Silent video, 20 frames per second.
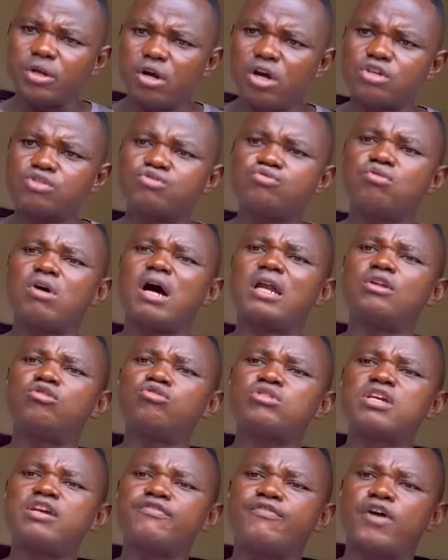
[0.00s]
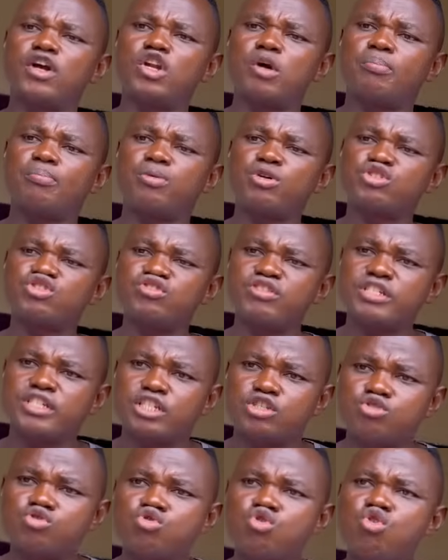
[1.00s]
Because you are looking for an
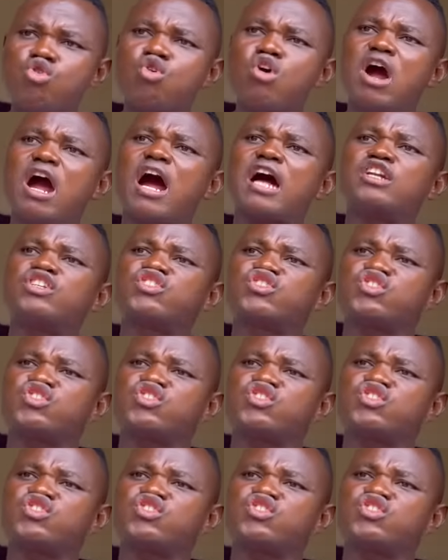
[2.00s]
opportunity to go and